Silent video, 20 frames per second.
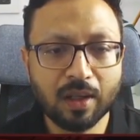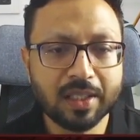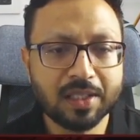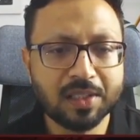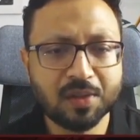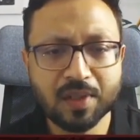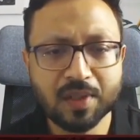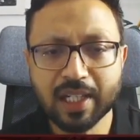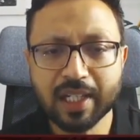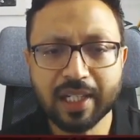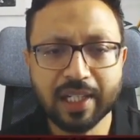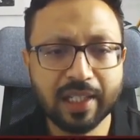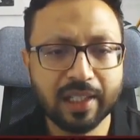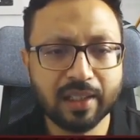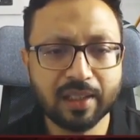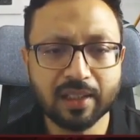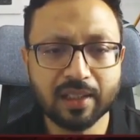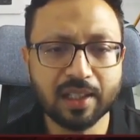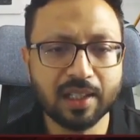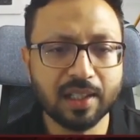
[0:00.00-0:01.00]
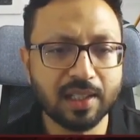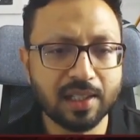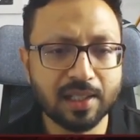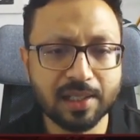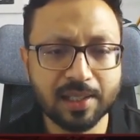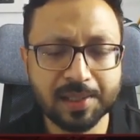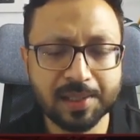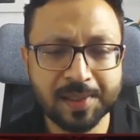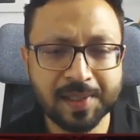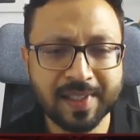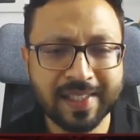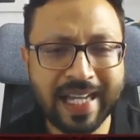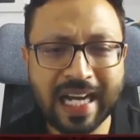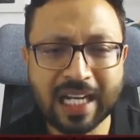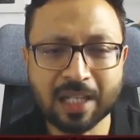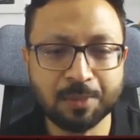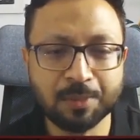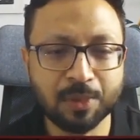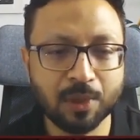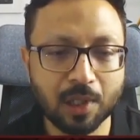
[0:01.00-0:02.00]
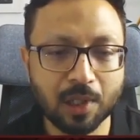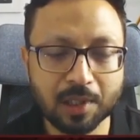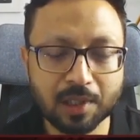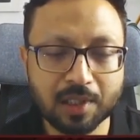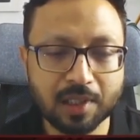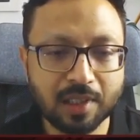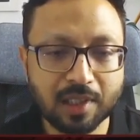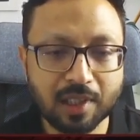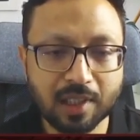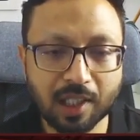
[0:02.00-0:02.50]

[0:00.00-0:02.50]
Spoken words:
let's try a scatter plot.